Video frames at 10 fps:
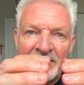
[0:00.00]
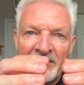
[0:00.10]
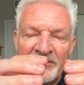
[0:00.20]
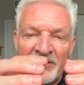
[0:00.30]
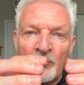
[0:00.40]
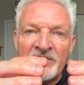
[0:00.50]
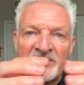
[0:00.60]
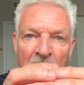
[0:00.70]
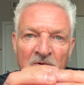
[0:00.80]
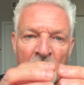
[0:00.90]
the
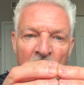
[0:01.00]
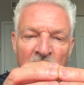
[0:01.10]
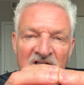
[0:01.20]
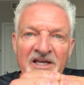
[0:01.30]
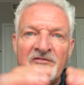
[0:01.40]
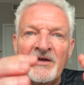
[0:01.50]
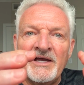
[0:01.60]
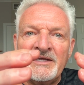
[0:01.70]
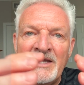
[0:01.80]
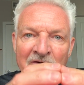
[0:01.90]
temporary
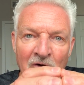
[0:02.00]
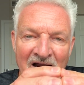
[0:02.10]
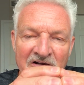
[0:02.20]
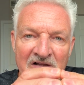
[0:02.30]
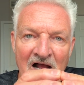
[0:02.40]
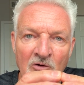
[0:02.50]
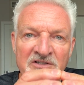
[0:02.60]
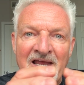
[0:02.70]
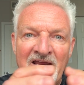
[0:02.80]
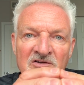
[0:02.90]
relief, get her out of the house
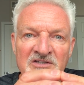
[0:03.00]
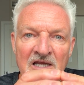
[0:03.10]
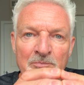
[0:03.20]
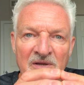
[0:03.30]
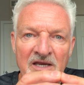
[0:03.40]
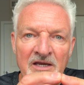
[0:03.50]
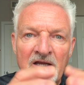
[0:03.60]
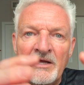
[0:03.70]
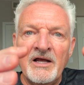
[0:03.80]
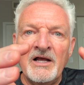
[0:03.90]
ASAP,